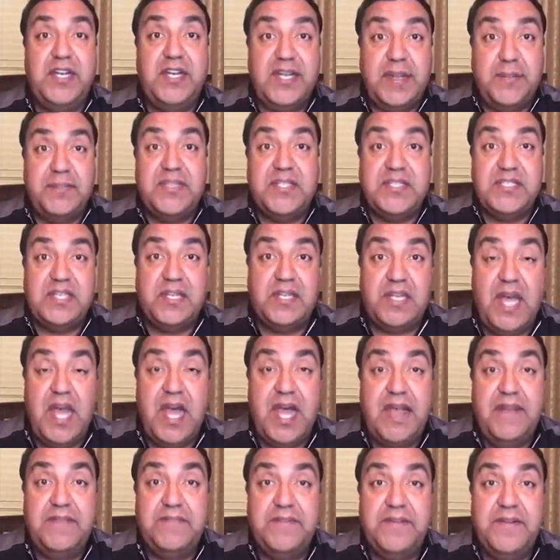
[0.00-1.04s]
It kept us
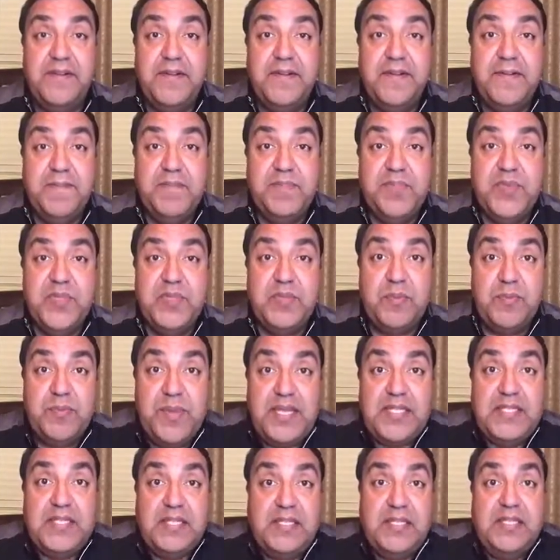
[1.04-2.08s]
alive. So
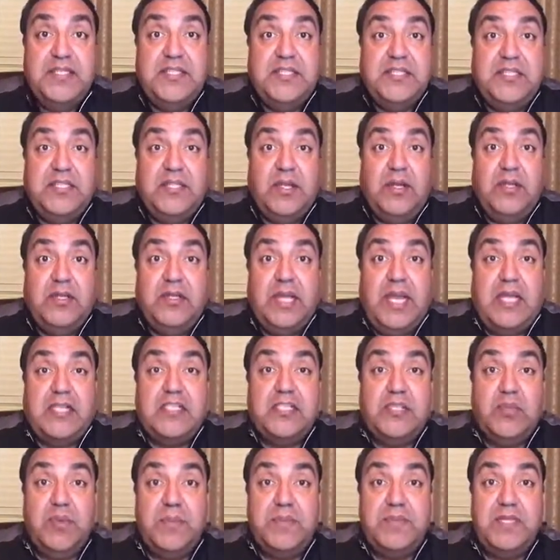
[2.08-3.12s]
basically,
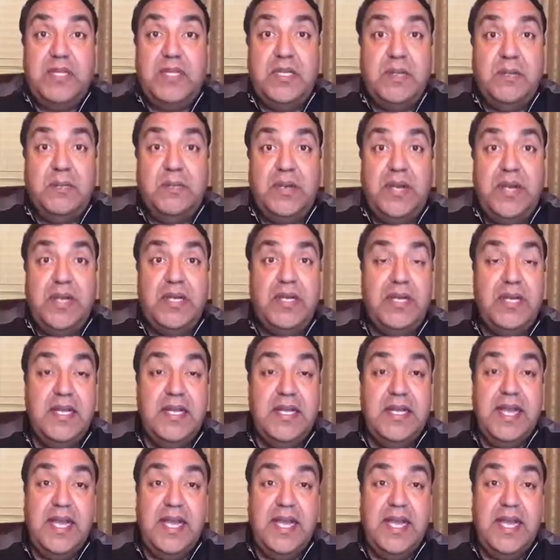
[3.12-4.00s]
that's the reptilian brain.